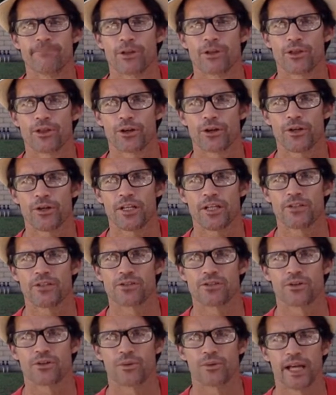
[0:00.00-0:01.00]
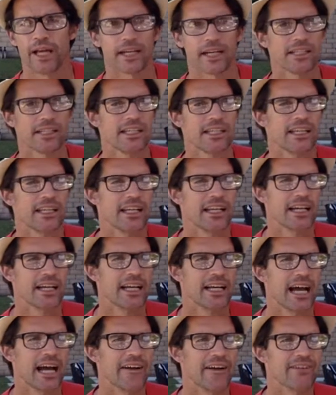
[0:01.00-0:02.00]
30 is correct.
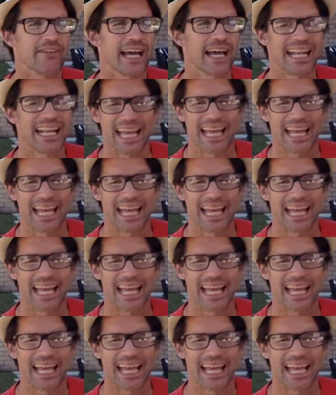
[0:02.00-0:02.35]
I've got